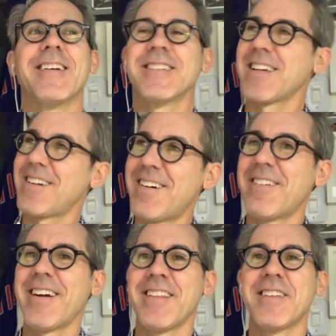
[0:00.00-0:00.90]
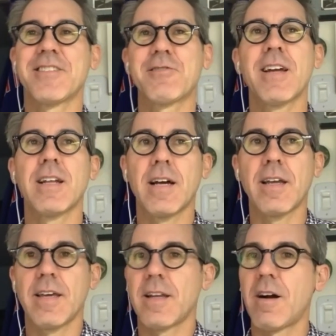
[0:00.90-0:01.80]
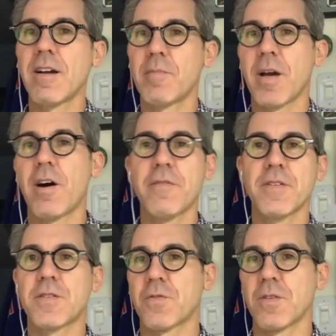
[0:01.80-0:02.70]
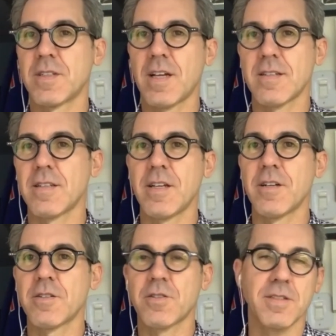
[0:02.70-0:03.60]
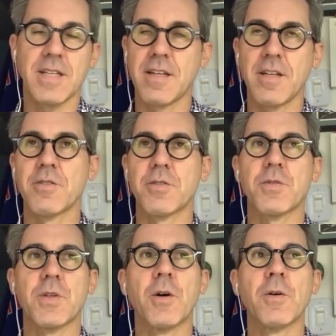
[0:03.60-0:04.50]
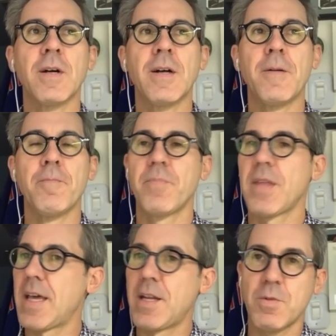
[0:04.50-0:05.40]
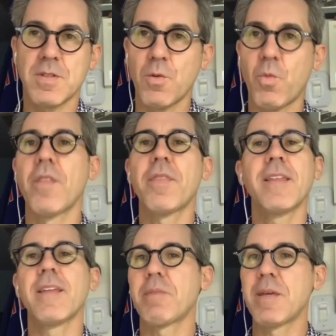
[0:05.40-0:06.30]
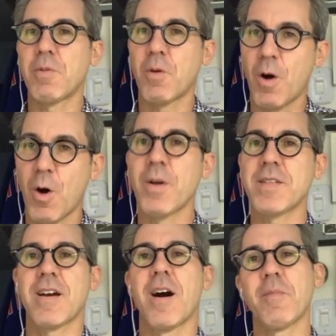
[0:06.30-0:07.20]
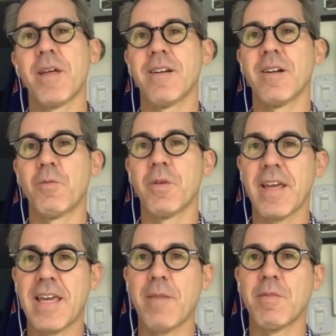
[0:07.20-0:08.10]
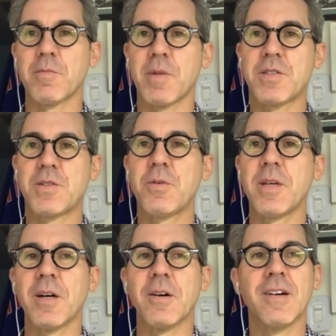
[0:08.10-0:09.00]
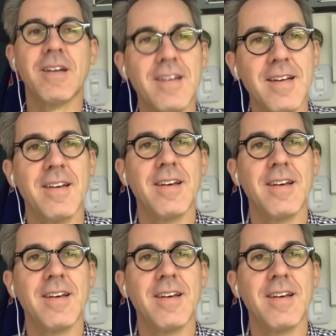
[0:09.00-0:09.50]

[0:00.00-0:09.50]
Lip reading: And I was like, "All right, this is great." It hung in my office for a dozen years or 10 years or so. And it was the one thing that people always commented on when they came into my studio.